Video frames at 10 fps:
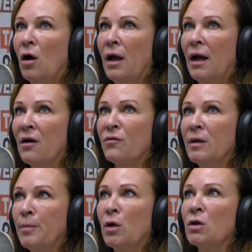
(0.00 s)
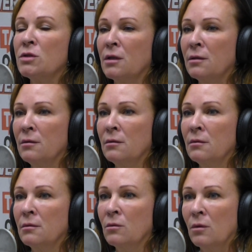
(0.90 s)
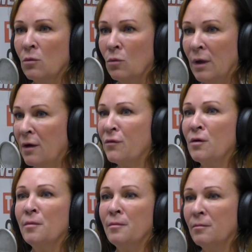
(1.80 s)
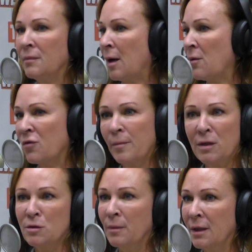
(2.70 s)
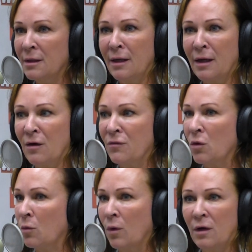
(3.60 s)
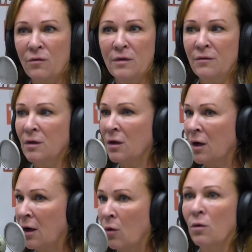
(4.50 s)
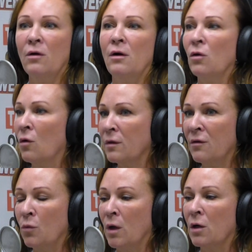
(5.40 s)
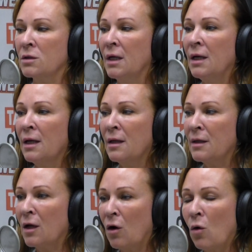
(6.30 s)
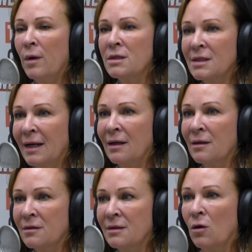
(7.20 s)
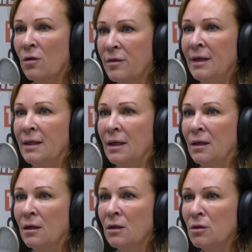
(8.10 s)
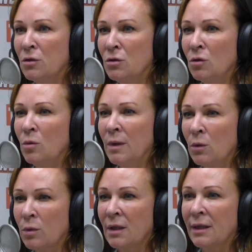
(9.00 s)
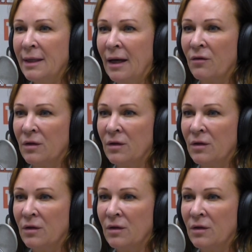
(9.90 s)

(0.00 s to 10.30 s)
every person, however much money they have or whatever they've done or how long they've worked, they always kind of are thinking, do we really have